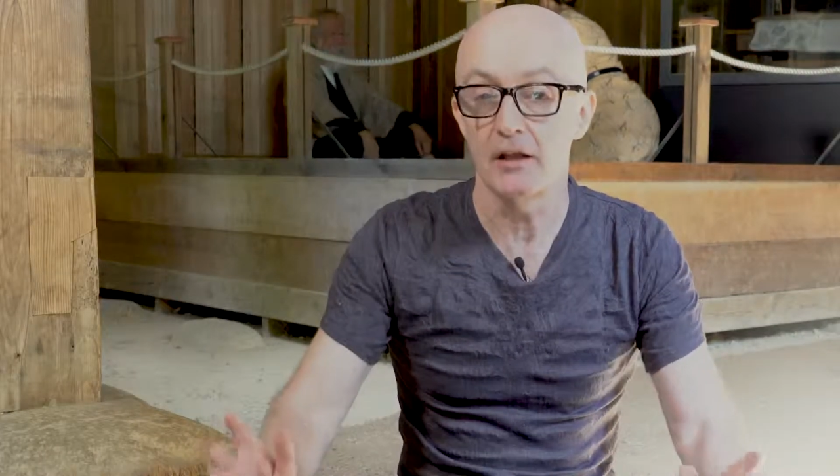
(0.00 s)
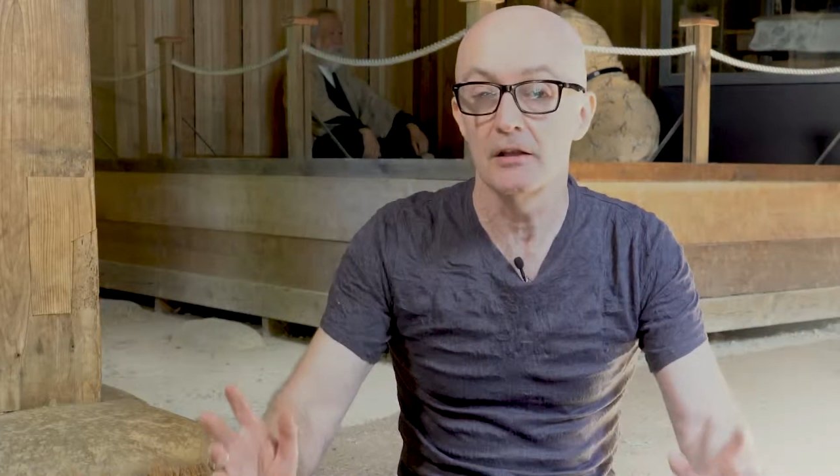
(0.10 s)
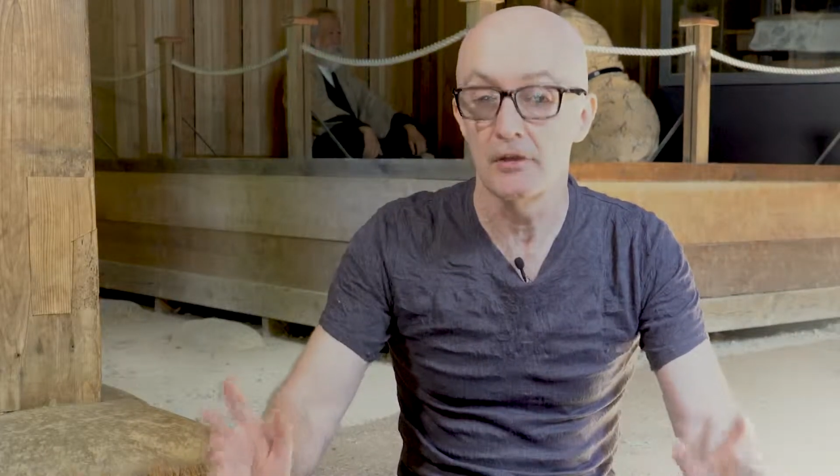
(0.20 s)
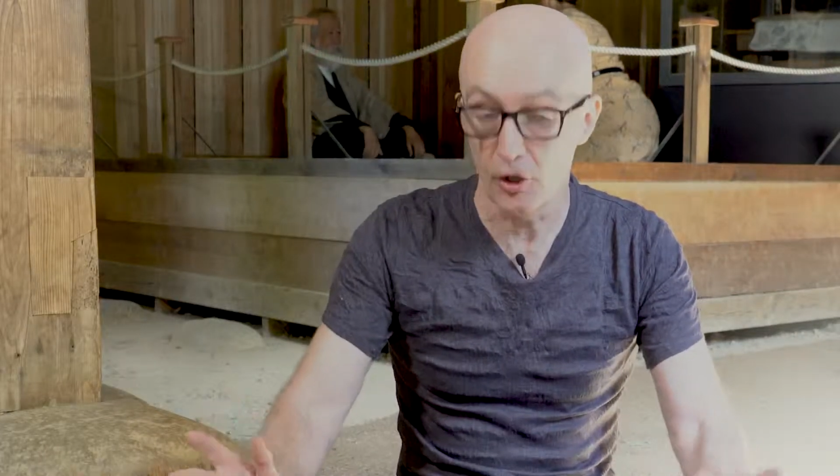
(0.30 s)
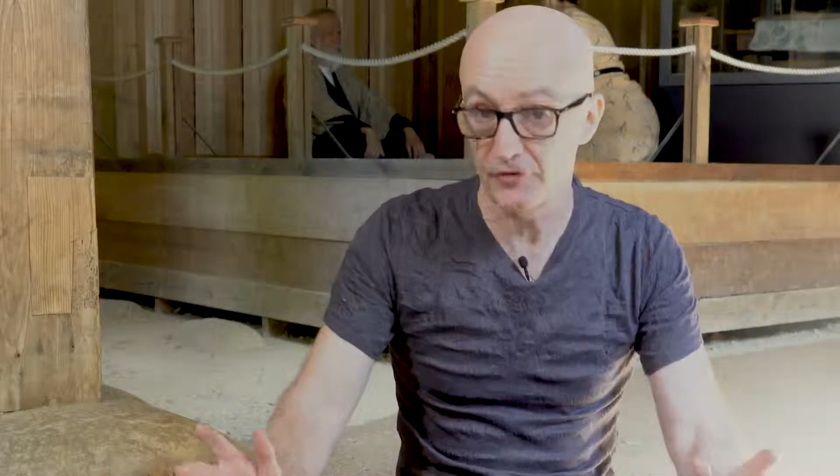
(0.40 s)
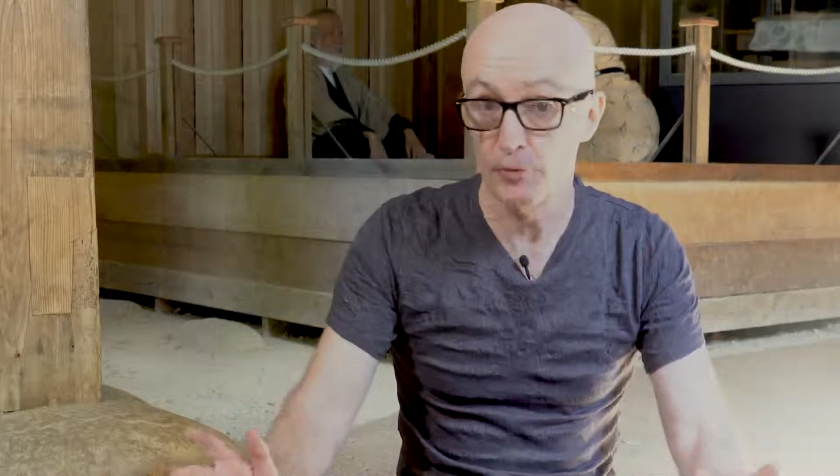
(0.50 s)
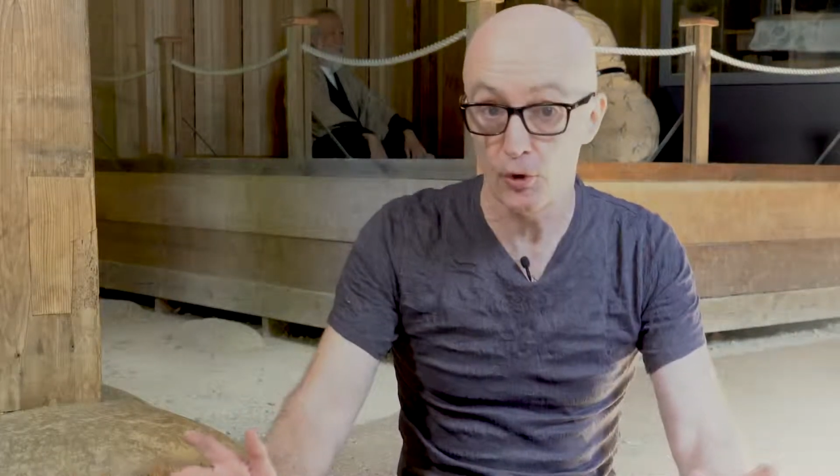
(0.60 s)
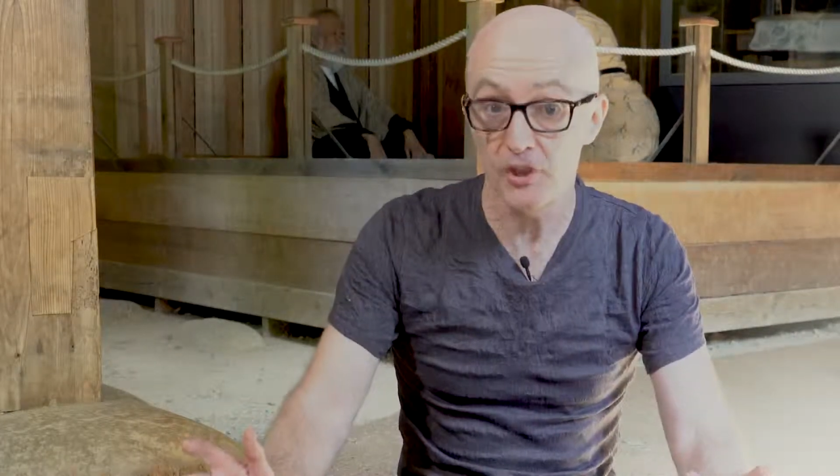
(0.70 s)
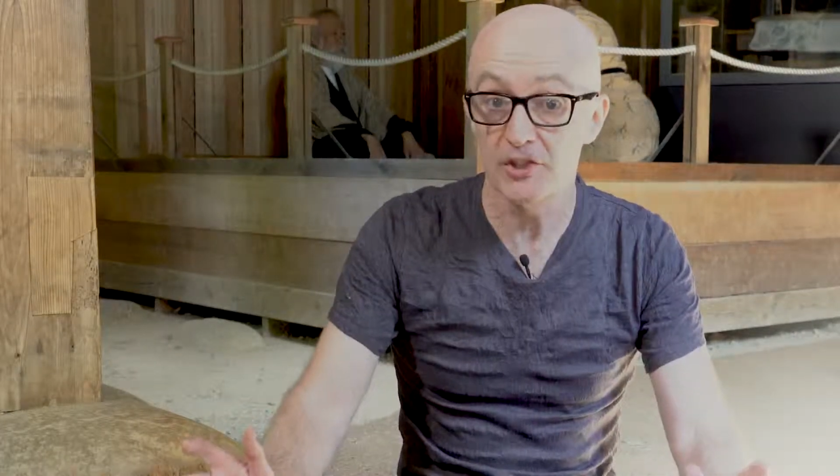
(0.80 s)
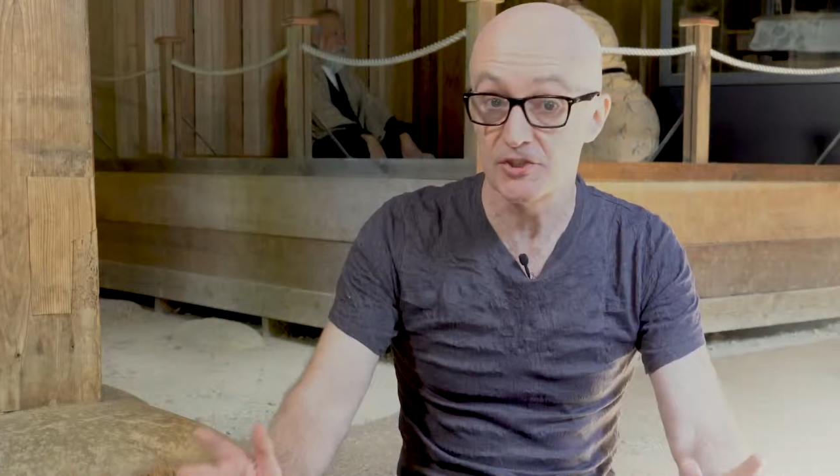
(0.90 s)
lot
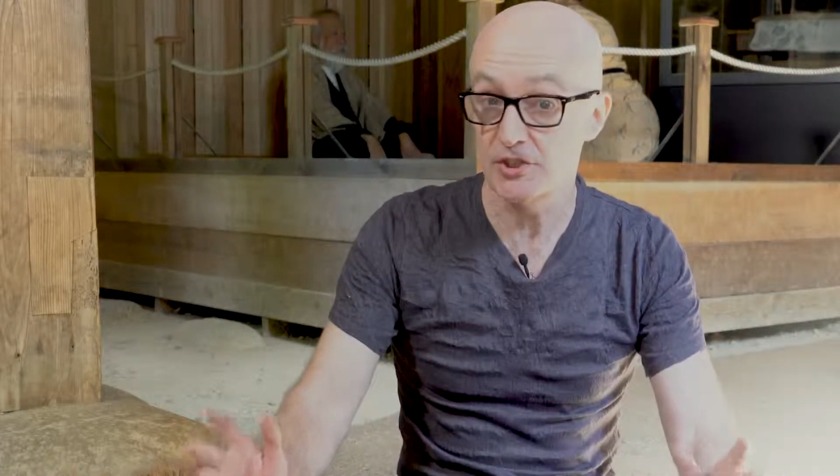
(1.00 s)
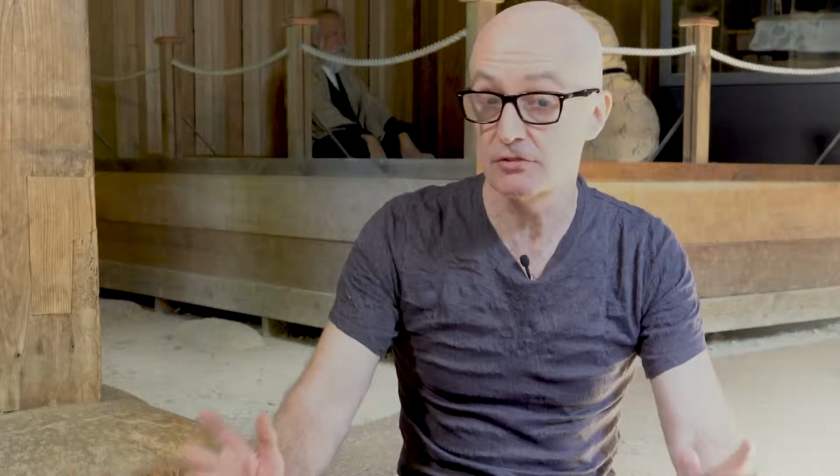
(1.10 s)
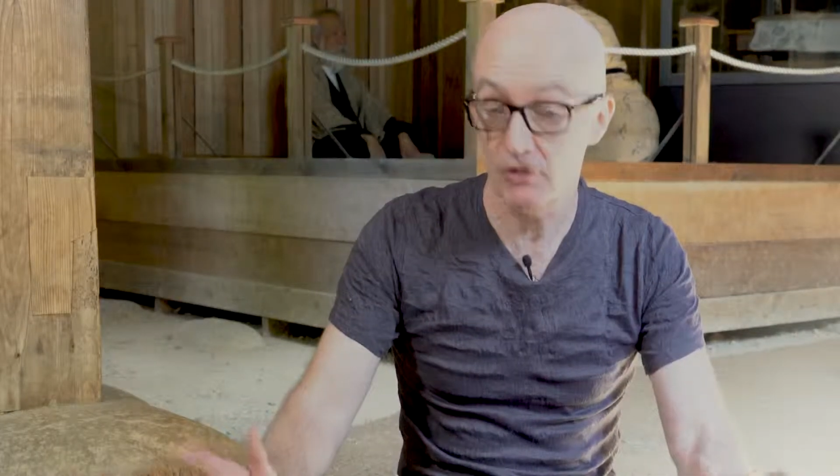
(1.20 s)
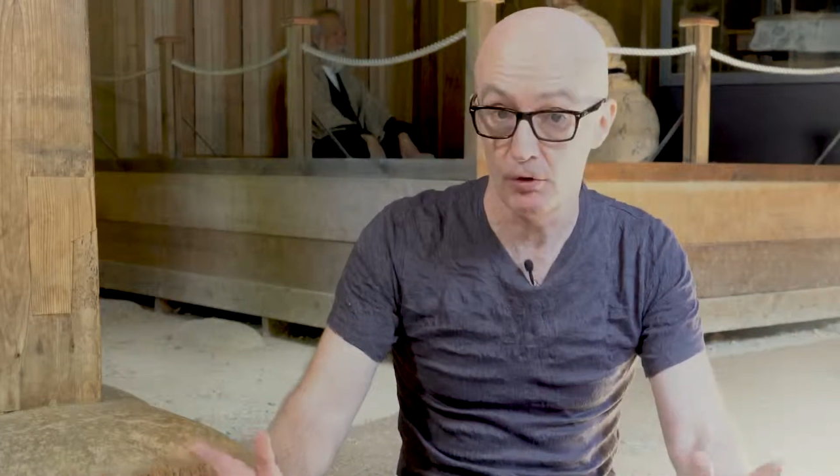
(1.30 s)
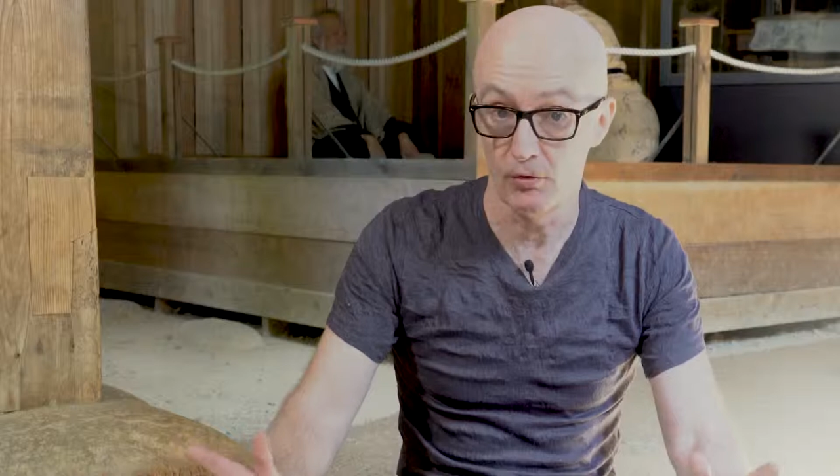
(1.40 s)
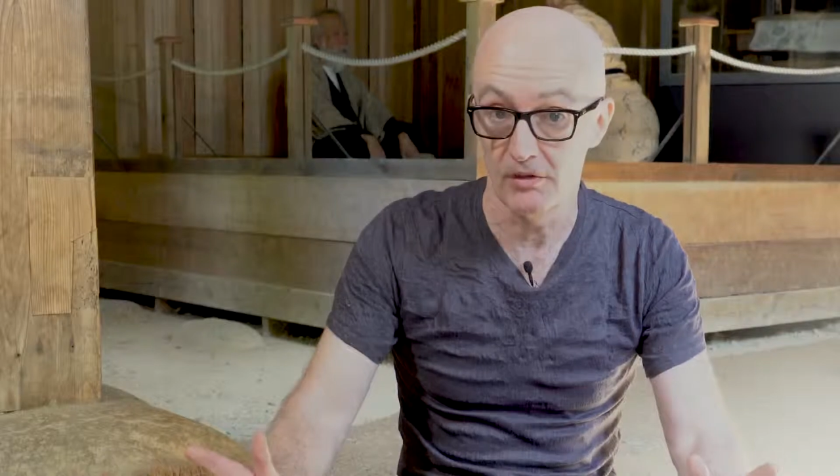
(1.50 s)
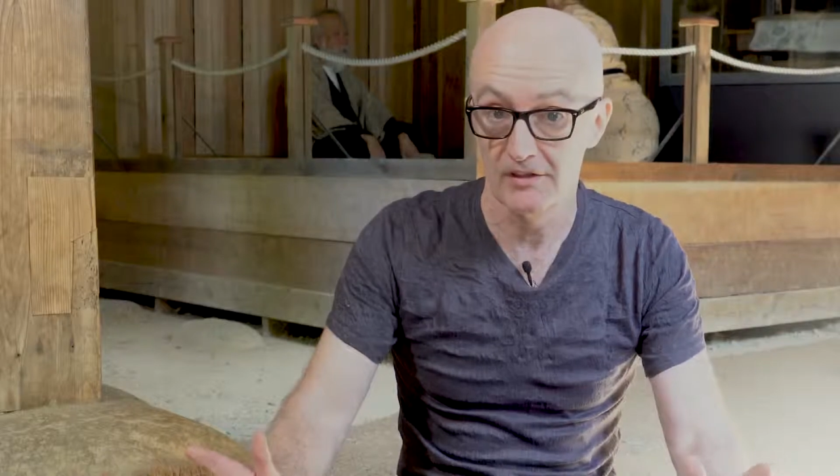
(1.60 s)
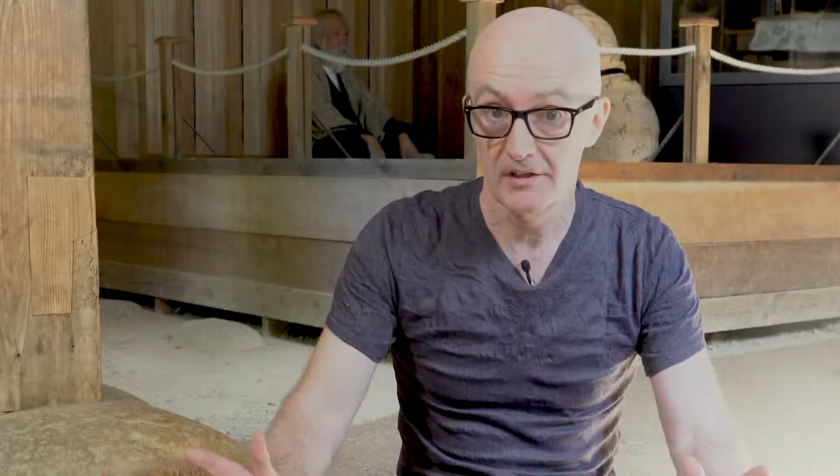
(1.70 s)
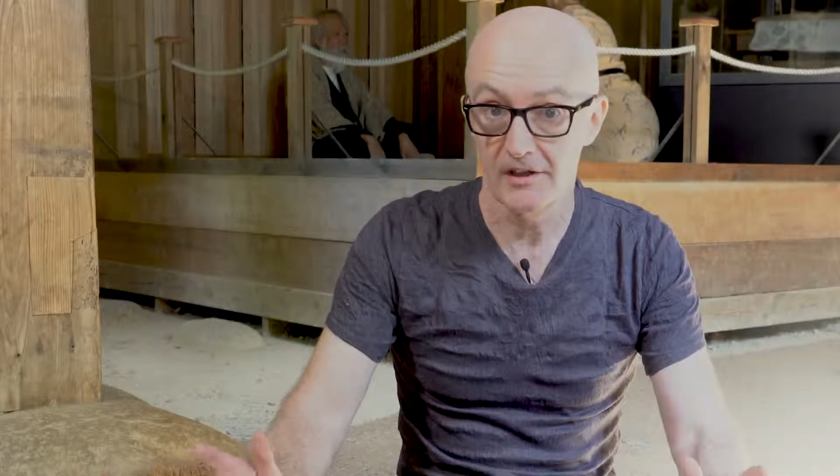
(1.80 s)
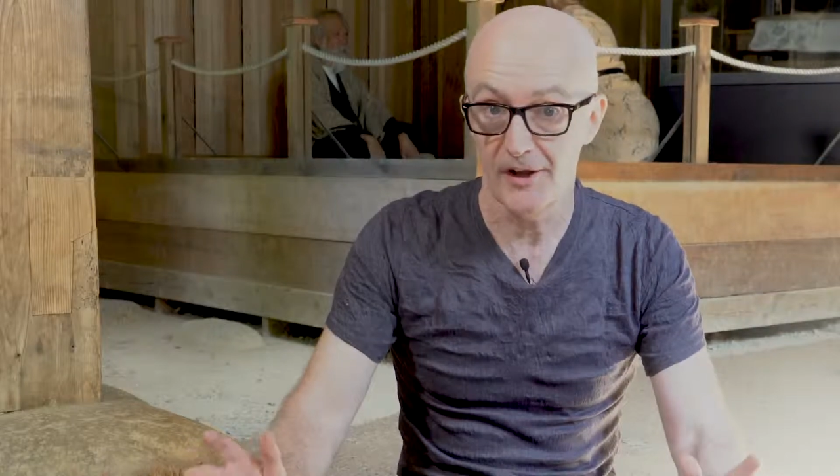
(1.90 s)
more control